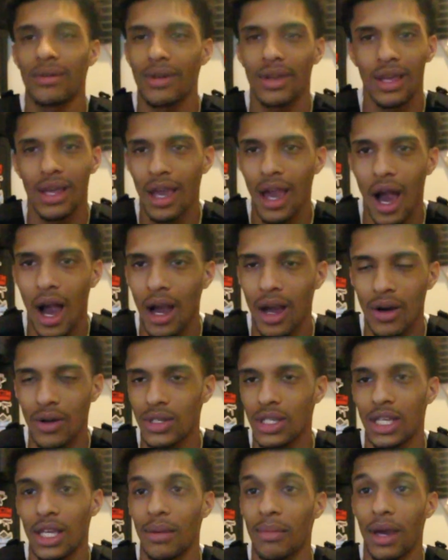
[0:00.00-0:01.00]
Y'all gonna
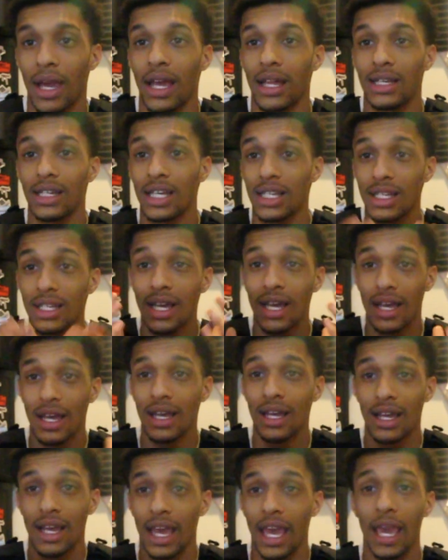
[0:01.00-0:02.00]
see, man. Just
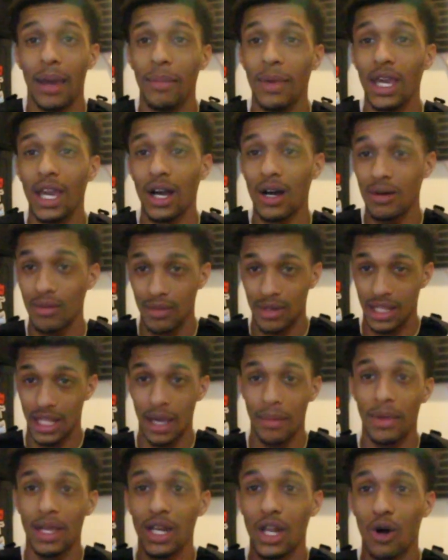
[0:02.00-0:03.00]
hit me up.
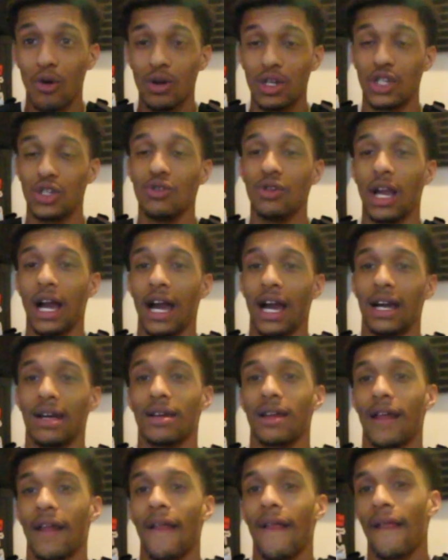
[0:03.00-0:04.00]
Let me know what you got,
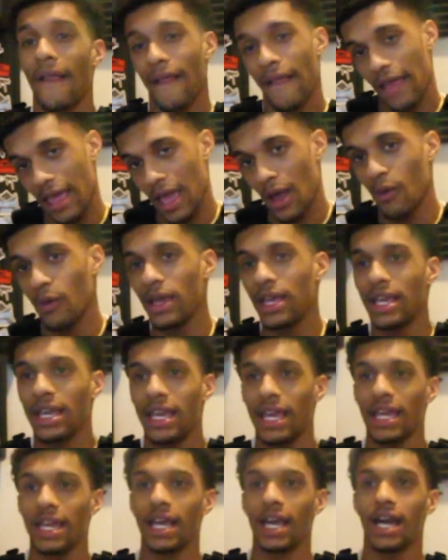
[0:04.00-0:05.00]
and we can
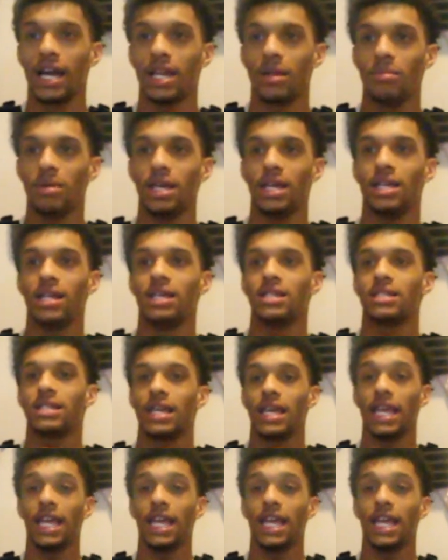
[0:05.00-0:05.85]
get down to business.